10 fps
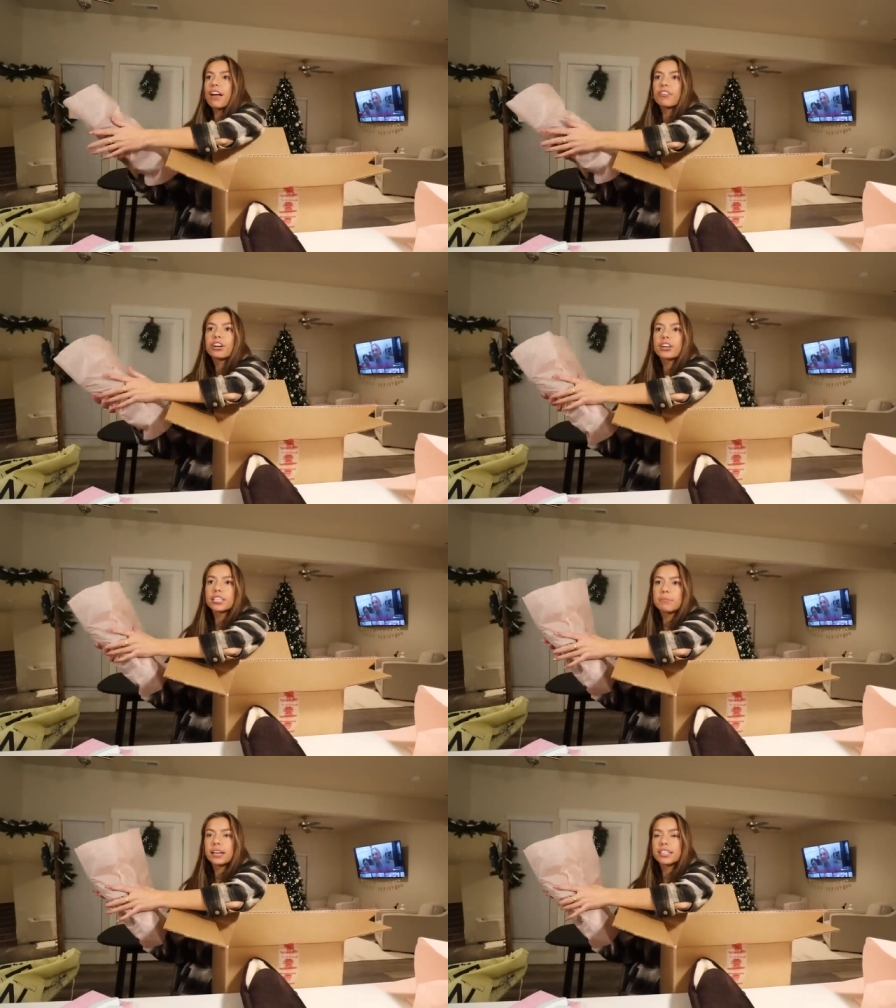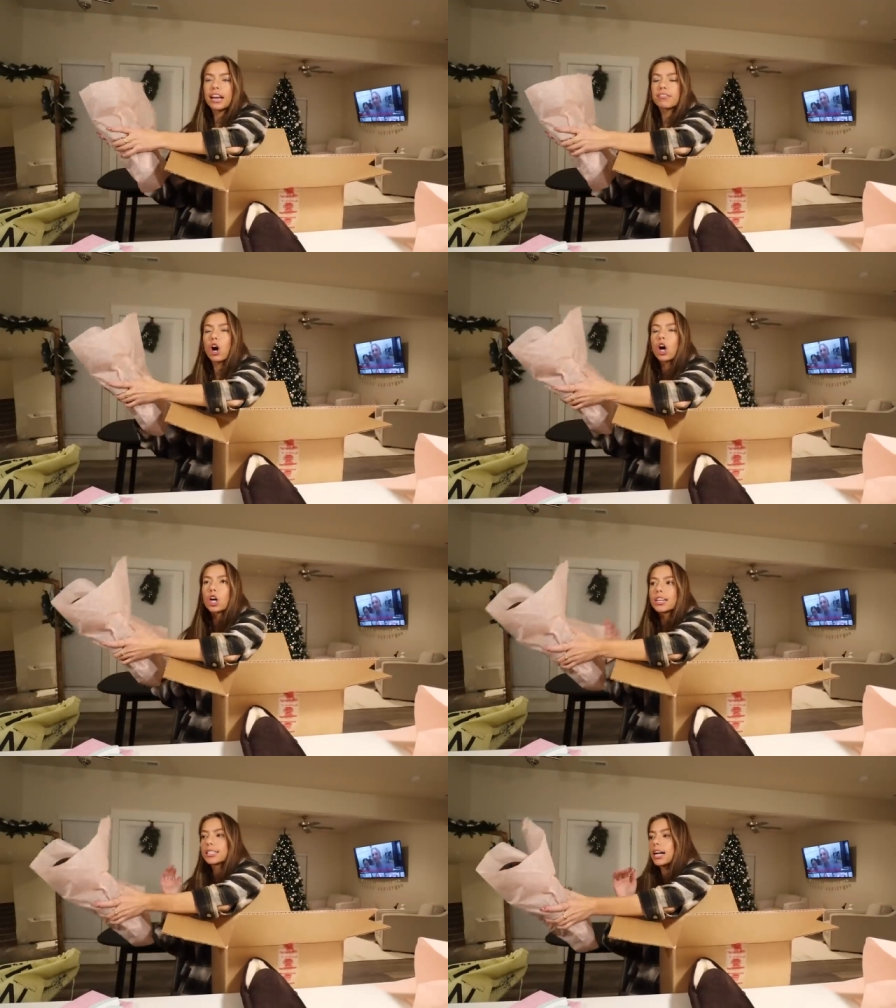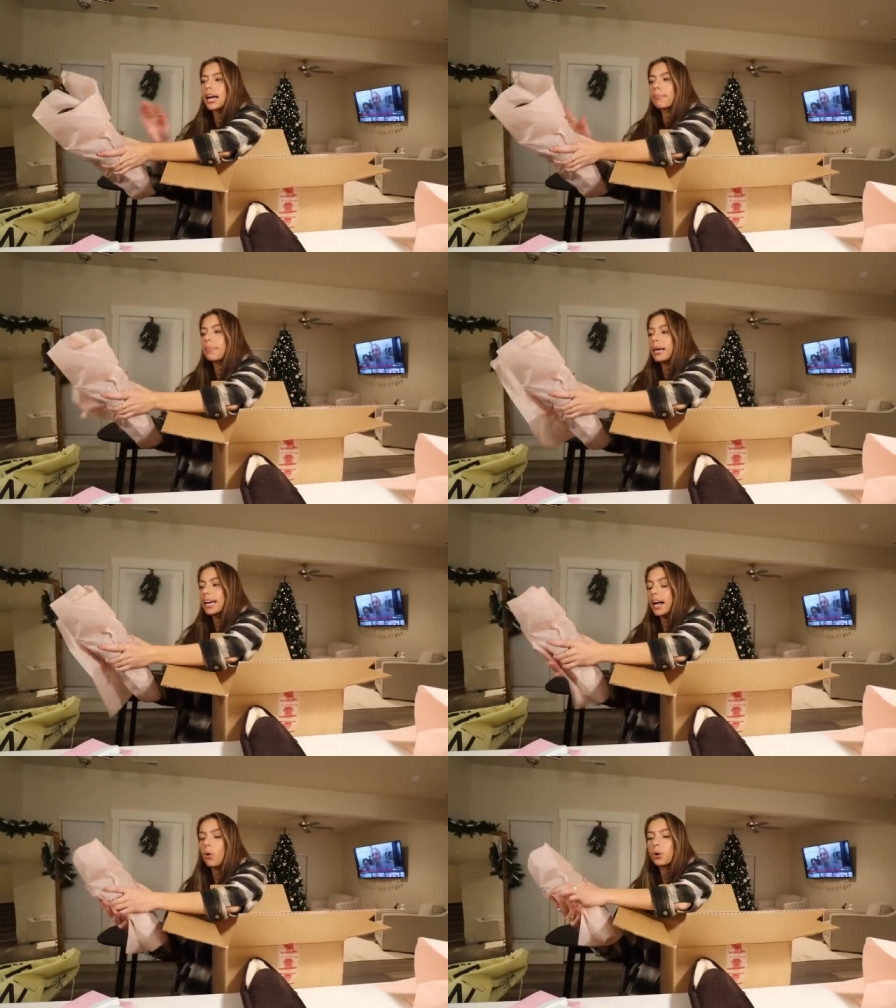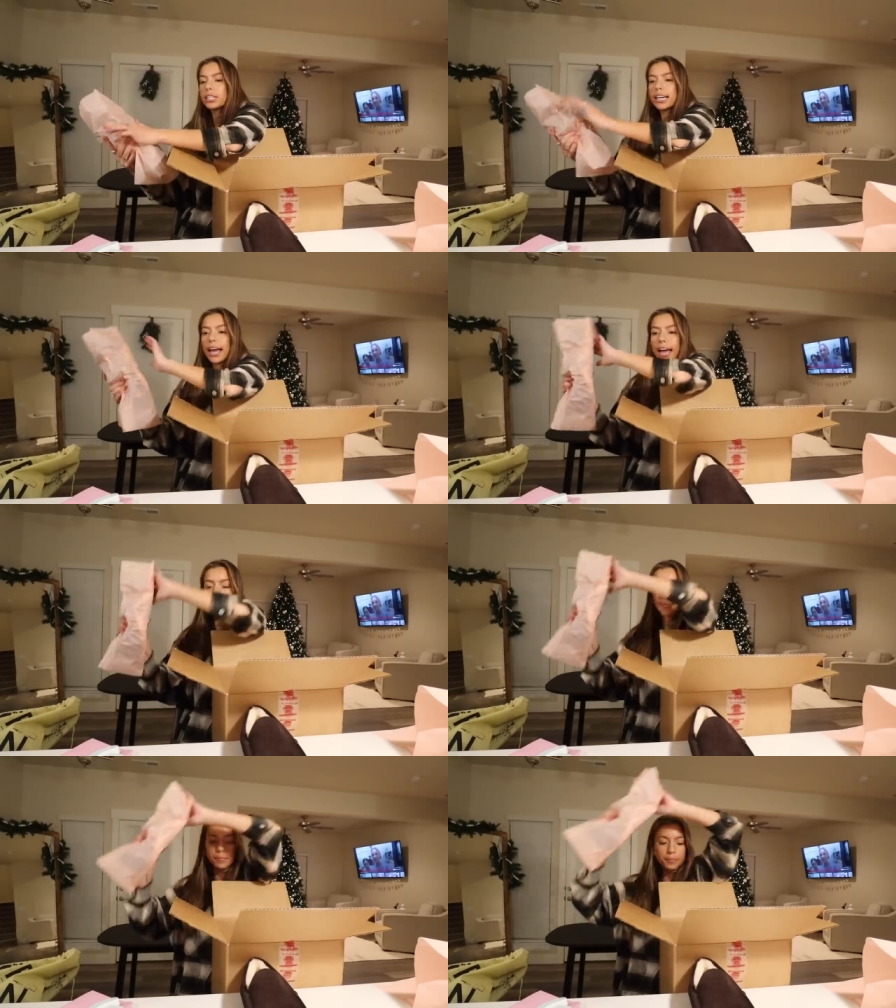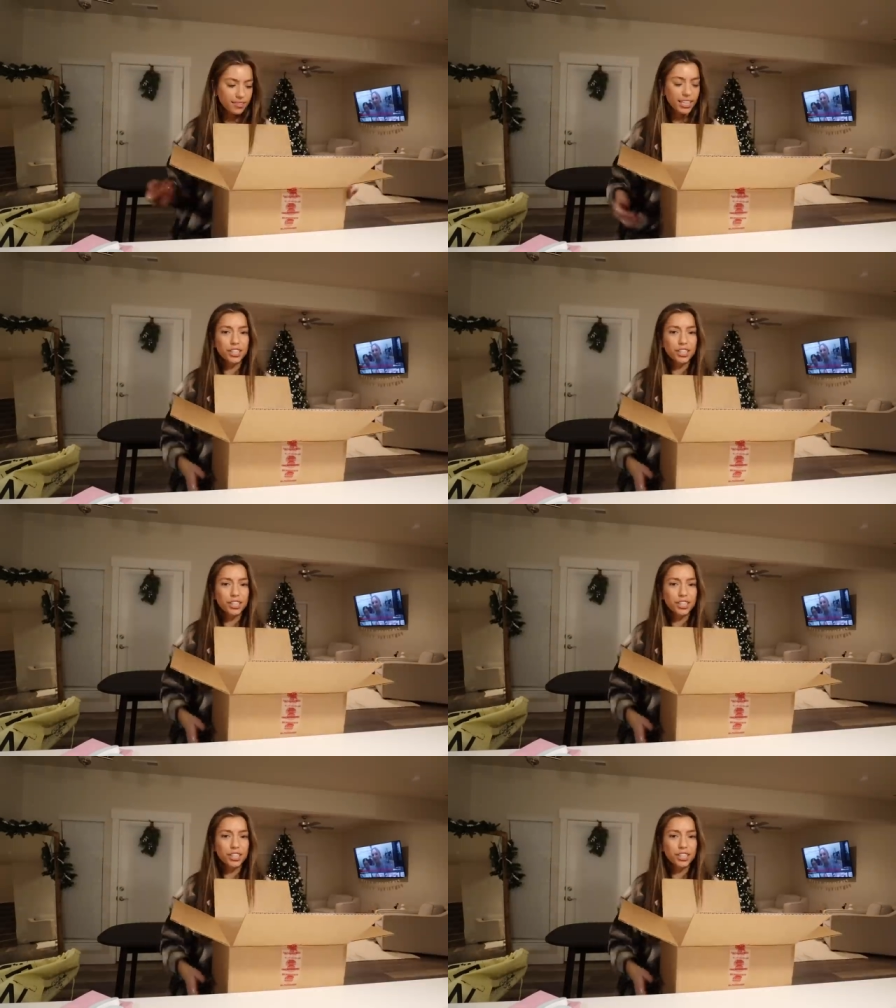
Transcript: every Christmas, I have the hardest time picking out what to get him.